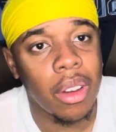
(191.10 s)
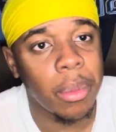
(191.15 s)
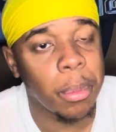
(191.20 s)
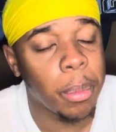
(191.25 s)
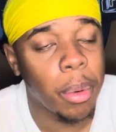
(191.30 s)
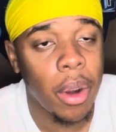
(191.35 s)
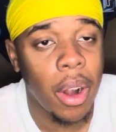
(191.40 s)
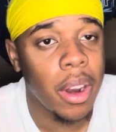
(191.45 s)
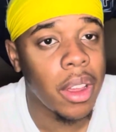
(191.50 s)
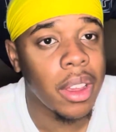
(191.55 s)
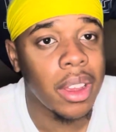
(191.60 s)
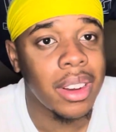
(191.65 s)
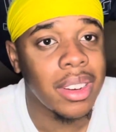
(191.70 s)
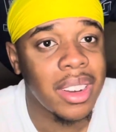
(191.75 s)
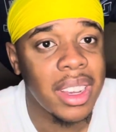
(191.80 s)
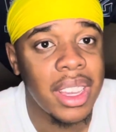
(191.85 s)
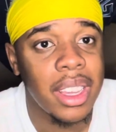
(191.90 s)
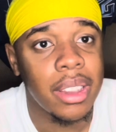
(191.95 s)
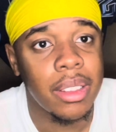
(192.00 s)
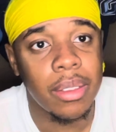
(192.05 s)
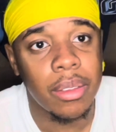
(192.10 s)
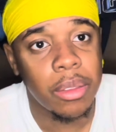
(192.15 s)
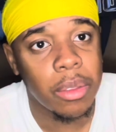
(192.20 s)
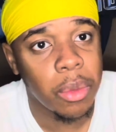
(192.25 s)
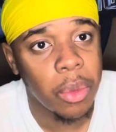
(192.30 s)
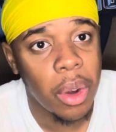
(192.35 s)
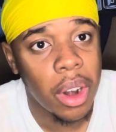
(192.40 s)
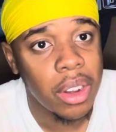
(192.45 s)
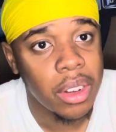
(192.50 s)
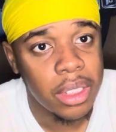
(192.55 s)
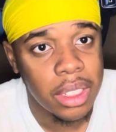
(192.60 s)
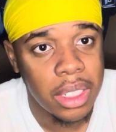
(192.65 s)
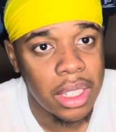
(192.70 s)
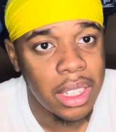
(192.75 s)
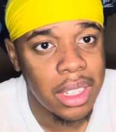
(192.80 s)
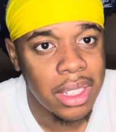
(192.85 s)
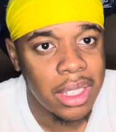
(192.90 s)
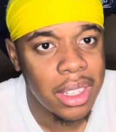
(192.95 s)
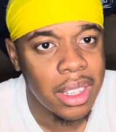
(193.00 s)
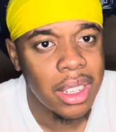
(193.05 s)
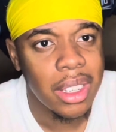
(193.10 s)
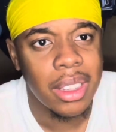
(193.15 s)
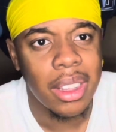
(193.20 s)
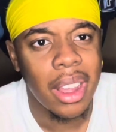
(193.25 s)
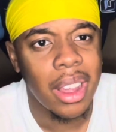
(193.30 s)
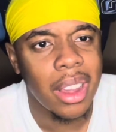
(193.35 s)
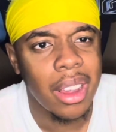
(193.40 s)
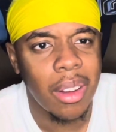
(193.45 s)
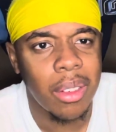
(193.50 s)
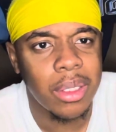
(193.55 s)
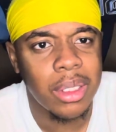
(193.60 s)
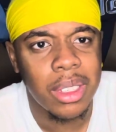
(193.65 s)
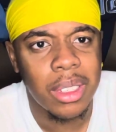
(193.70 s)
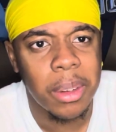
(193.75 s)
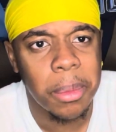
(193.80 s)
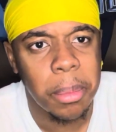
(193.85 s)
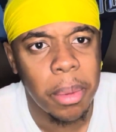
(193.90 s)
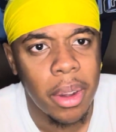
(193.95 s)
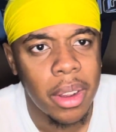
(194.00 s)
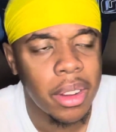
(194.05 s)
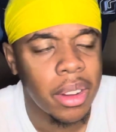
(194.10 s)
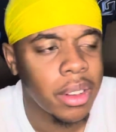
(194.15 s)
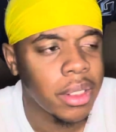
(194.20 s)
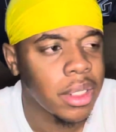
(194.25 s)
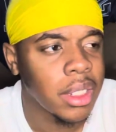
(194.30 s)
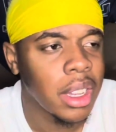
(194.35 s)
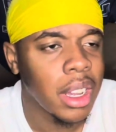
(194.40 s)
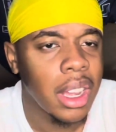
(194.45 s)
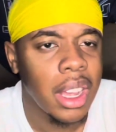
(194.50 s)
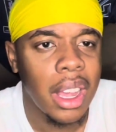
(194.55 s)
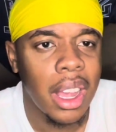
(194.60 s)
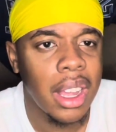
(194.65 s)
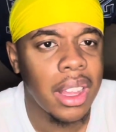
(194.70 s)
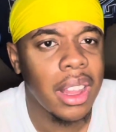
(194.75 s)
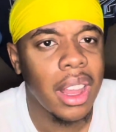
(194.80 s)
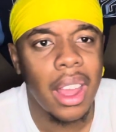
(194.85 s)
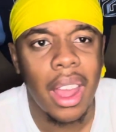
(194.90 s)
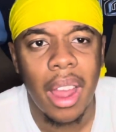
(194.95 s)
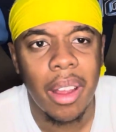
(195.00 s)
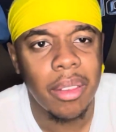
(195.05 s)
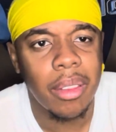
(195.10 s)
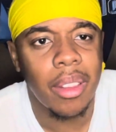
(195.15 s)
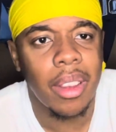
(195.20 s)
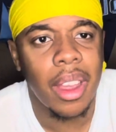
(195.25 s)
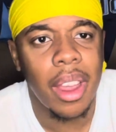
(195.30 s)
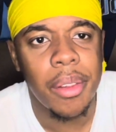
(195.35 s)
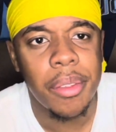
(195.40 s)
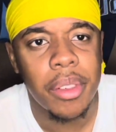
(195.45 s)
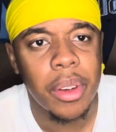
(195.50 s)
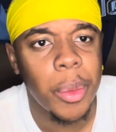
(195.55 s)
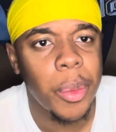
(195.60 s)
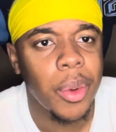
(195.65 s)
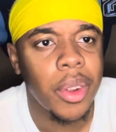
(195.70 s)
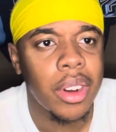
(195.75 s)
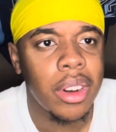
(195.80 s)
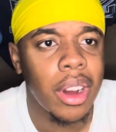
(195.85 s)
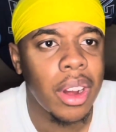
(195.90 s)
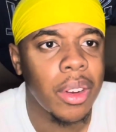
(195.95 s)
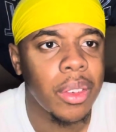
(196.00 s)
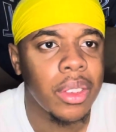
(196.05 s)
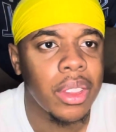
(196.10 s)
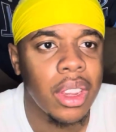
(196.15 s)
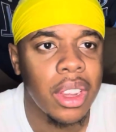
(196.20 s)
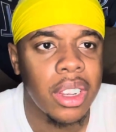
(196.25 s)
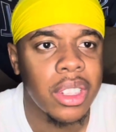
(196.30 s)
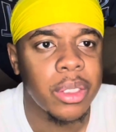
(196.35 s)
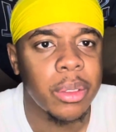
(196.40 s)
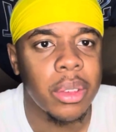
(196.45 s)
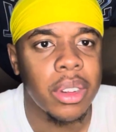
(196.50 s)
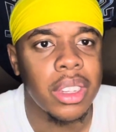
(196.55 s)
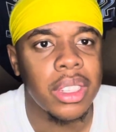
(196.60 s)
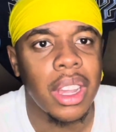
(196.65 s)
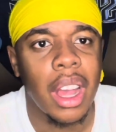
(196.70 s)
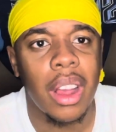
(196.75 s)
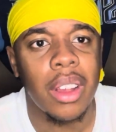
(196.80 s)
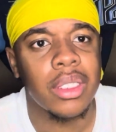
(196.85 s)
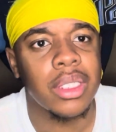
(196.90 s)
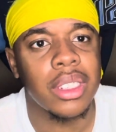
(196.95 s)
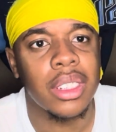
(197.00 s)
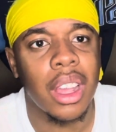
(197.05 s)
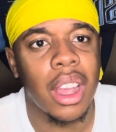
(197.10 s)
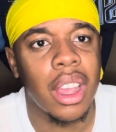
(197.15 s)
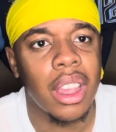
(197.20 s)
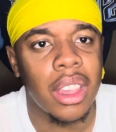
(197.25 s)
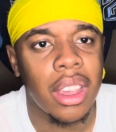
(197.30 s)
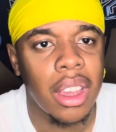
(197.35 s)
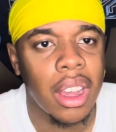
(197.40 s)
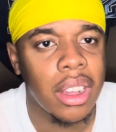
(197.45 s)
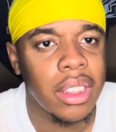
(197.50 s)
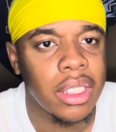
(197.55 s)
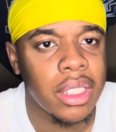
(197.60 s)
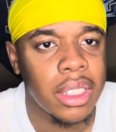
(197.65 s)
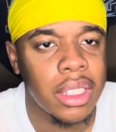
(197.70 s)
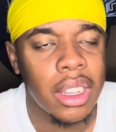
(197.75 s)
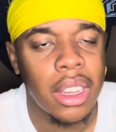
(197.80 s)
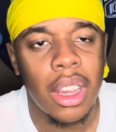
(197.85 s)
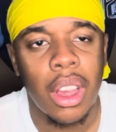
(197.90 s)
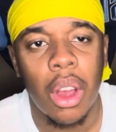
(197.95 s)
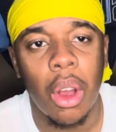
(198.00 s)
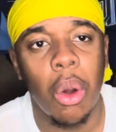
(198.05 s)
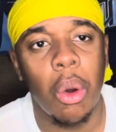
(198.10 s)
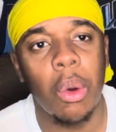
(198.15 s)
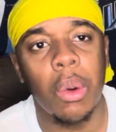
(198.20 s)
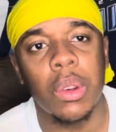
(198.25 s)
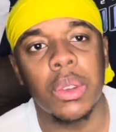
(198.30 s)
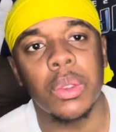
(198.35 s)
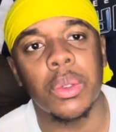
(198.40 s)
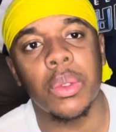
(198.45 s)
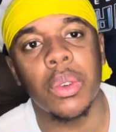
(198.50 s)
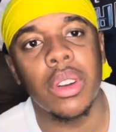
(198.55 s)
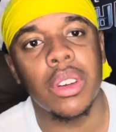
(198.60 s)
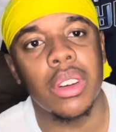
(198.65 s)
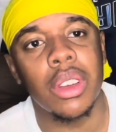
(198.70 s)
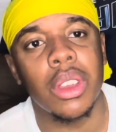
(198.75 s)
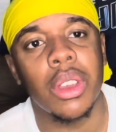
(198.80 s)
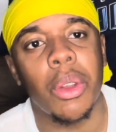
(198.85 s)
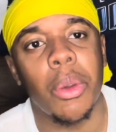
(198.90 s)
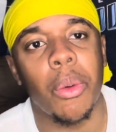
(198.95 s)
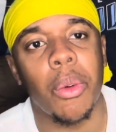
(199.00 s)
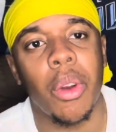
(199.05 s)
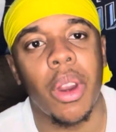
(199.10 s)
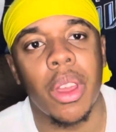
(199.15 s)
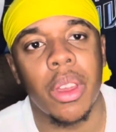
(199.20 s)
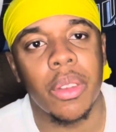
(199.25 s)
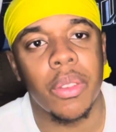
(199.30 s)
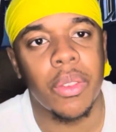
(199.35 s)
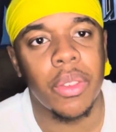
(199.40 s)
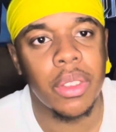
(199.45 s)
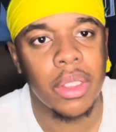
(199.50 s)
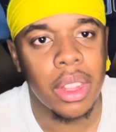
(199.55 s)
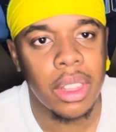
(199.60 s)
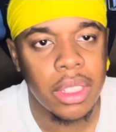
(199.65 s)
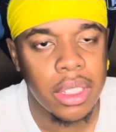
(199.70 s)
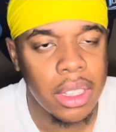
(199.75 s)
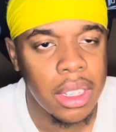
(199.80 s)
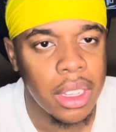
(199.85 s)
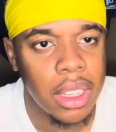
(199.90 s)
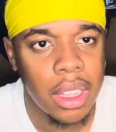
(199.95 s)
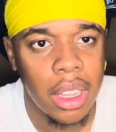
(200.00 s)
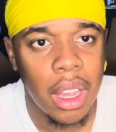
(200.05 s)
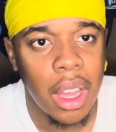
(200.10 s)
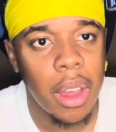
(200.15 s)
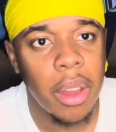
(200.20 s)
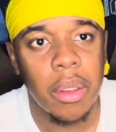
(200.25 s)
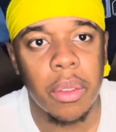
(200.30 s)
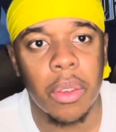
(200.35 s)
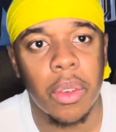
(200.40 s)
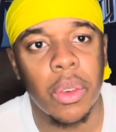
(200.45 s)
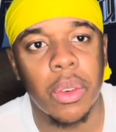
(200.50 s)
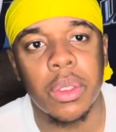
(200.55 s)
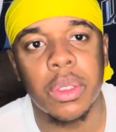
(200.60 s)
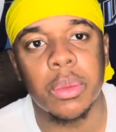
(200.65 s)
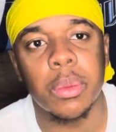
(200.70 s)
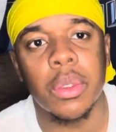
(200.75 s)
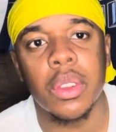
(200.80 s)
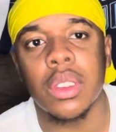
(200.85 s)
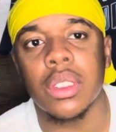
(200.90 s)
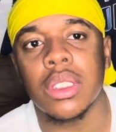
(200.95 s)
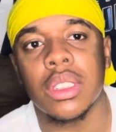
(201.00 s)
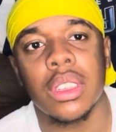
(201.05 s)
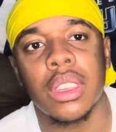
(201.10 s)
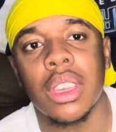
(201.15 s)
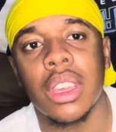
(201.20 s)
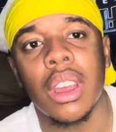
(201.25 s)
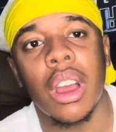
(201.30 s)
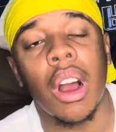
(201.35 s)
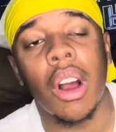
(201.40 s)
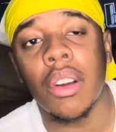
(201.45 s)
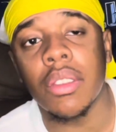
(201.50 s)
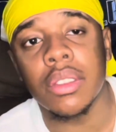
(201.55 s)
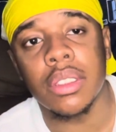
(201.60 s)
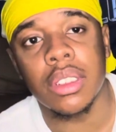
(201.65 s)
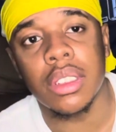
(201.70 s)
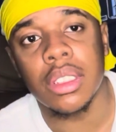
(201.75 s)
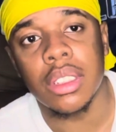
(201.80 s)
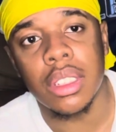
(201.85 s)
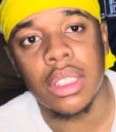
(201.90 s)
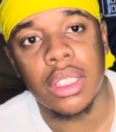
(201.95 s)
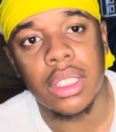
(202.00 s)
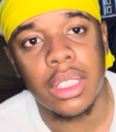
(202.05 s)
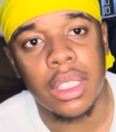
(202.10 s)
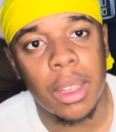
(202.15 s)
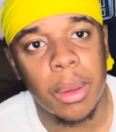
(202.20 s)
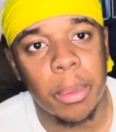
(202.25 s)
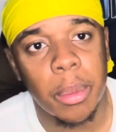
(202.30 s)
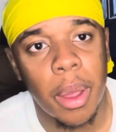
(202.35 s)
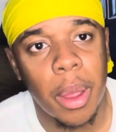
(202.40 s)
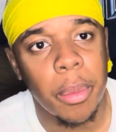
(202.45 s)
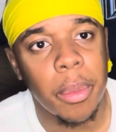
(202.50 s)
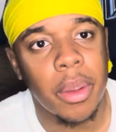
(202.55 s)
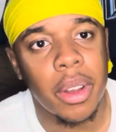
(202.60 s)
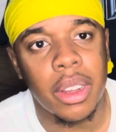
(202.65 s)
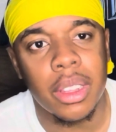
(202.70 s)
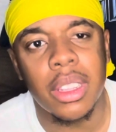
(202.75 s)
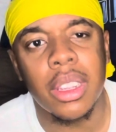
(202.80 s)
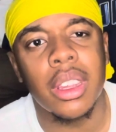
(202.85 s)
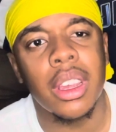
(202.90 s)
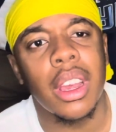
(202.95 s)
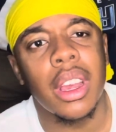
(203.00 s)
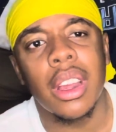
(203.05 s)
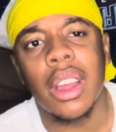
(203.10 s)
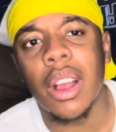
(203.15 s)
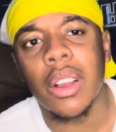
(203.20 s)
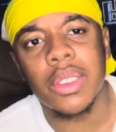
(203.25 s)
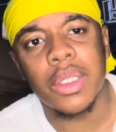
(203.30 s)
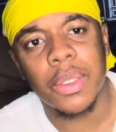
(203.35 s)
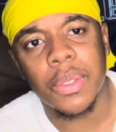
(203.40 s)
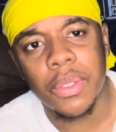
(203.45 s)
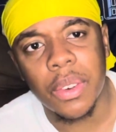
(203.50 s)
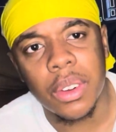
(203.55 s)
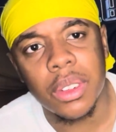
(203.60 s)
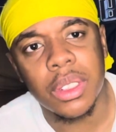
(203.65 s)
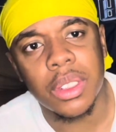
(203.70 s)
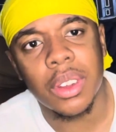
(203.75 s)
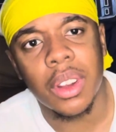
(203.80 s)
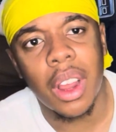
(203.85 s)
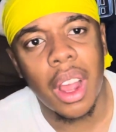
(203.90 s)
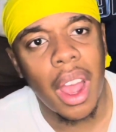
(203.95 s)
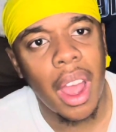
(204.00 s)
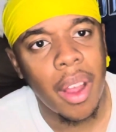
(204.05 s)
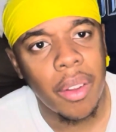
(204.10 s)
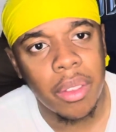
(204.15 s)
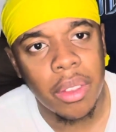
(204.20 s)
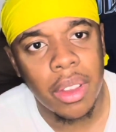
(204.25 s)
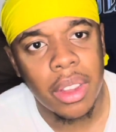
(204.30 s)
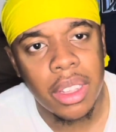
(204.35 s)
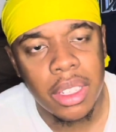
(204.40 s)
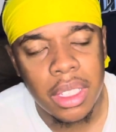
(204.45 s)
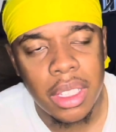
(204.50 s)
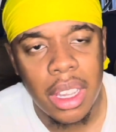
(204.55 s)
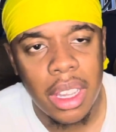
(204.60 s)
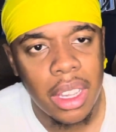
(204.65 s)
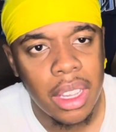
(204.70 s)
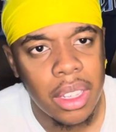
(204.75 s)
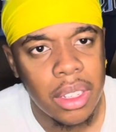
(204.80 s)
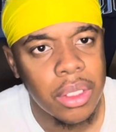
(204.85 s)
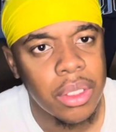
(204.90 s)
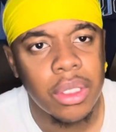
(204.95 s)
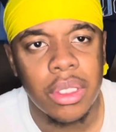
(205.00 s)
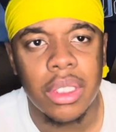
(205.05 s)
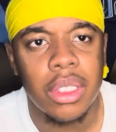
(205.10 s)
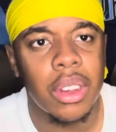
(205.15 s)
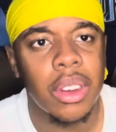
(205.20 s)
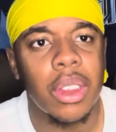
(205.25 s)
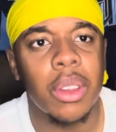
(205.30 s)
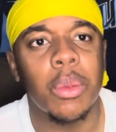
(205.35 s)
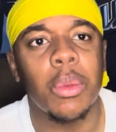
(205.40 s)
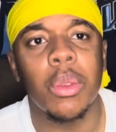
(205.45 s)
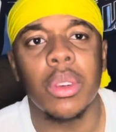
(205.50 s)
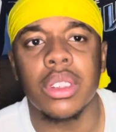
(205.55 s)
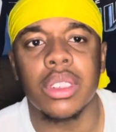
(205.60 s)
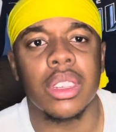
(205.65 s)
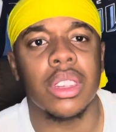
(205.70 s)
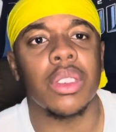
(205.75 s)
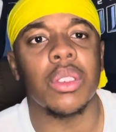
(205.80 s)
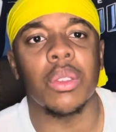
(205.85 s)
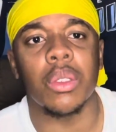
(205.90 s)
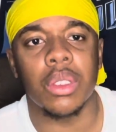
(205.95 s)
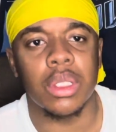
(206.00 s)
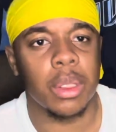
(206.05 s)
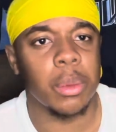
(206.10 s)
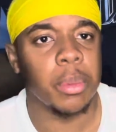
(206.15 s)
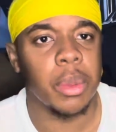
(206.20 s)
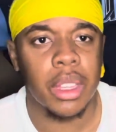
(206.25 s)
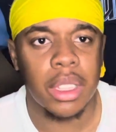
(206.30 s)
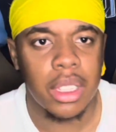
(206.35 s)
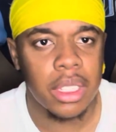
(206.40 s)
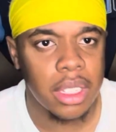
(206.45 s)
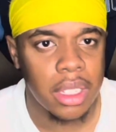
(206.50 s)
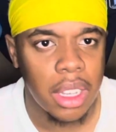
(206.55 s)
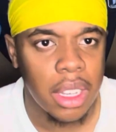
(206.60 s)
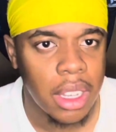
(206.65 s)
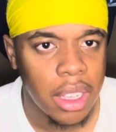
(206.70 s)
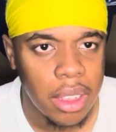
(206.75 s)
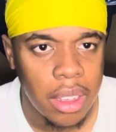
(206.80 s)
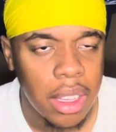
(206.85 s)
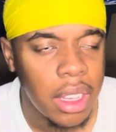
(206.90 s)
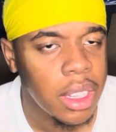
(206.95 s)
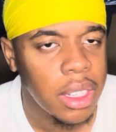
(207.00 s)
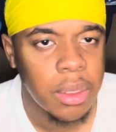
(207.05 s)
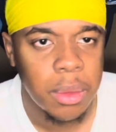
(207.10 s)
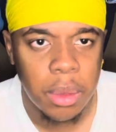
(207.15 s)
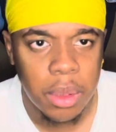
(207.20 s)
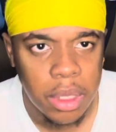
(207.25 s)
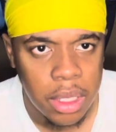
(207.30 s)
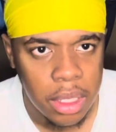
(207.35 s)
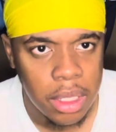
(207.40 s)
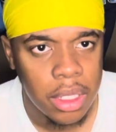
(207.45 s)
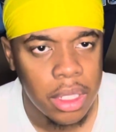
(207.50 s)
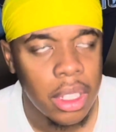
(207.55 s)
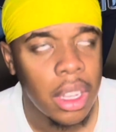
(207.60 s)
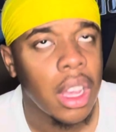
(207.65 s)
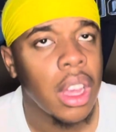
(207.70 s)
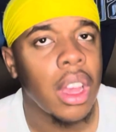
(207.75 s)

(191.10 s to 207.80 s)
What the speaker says: probably elite regular season. They go to the playoffs, and they have to hit him along with Giannis because outside Giannis, who is really creating for that team? Chris Middleton, he obviously took a step back because that was his first year after his knee injury, so he wasn't going to be the same. It is what it is.